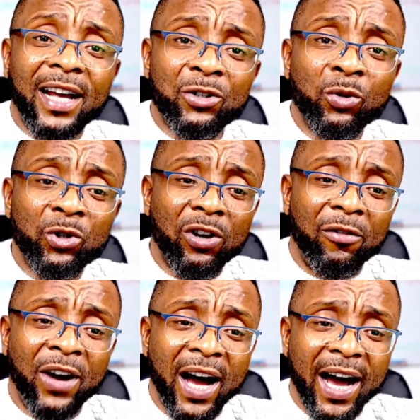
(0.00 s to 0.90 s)

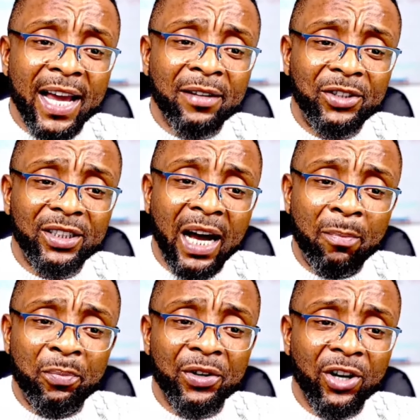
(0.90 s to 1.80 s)
that
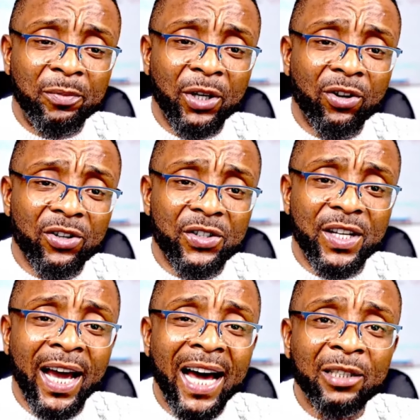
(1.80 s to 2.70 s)
period, because they
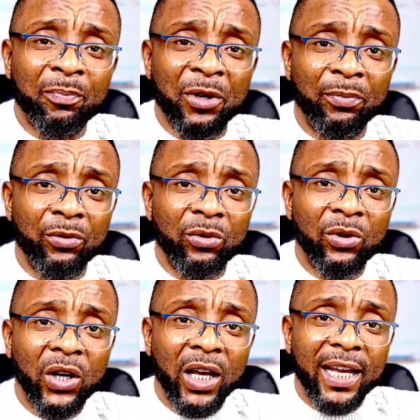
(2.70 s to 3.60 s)
had people
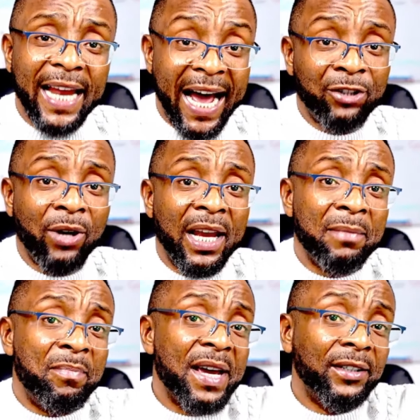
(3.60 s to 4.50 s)
that actually
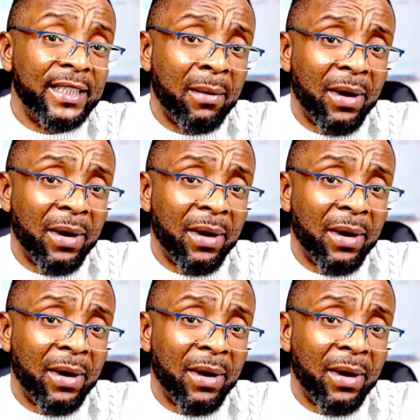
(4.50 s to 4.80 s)
bailed them out.